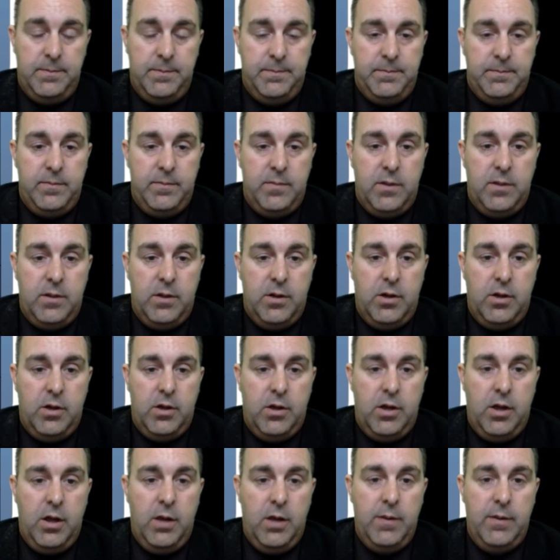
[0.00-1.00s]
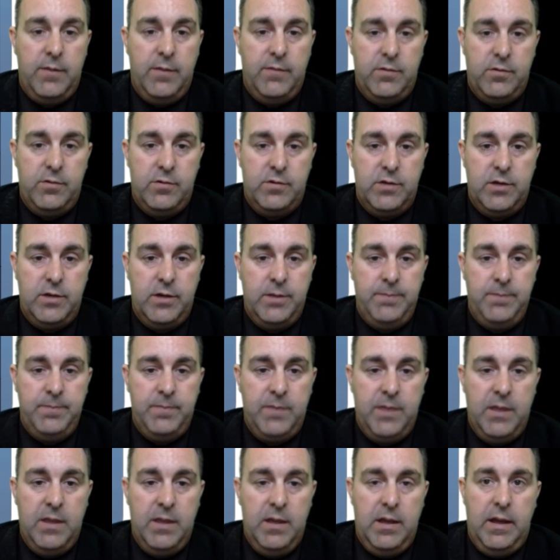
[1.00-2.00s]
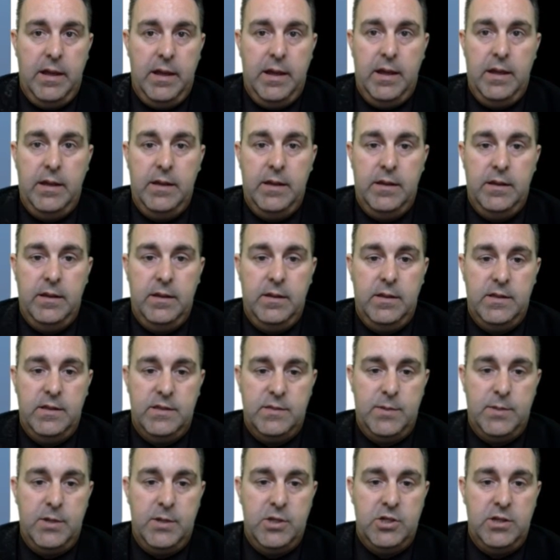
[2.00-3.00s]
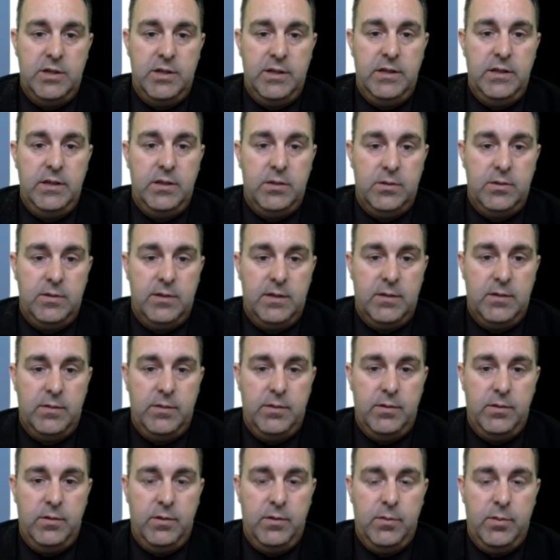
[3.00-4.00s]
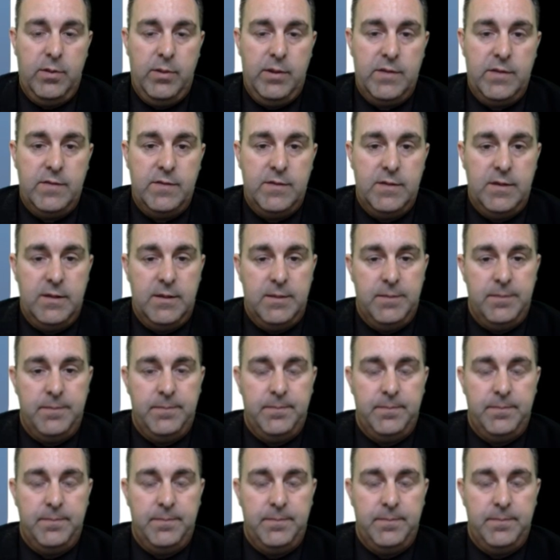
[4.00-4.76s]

Hope you have a good time, and especially good luck with all your practice here.